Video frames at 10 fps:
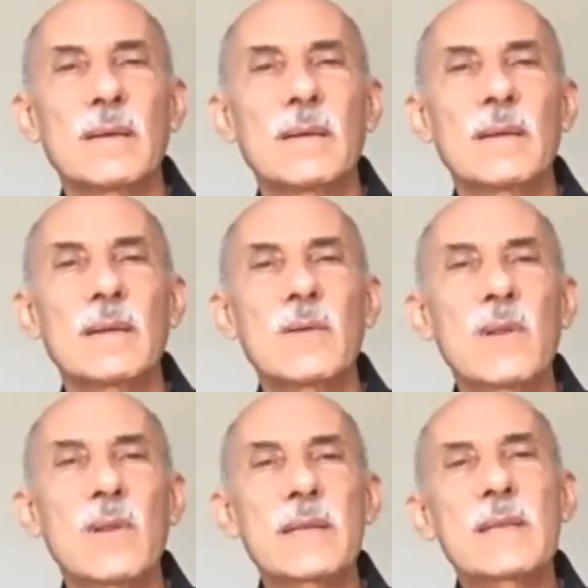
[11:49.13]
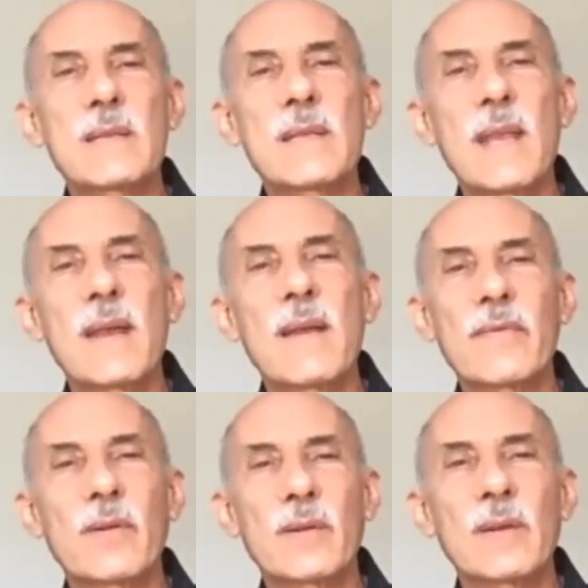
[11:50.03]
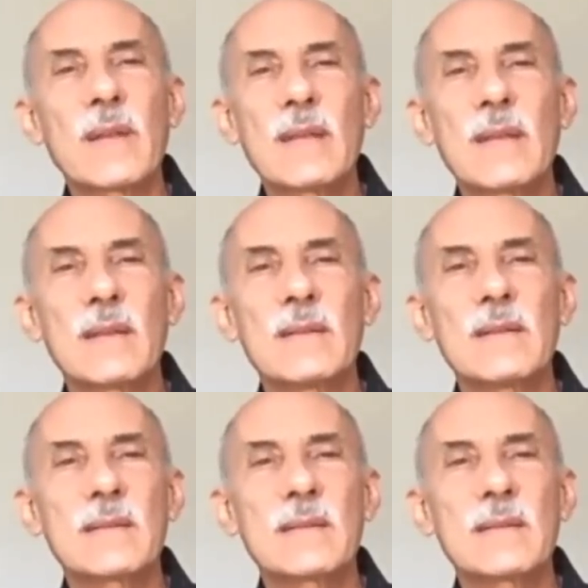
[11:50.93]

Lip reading: And you realize that the effort needed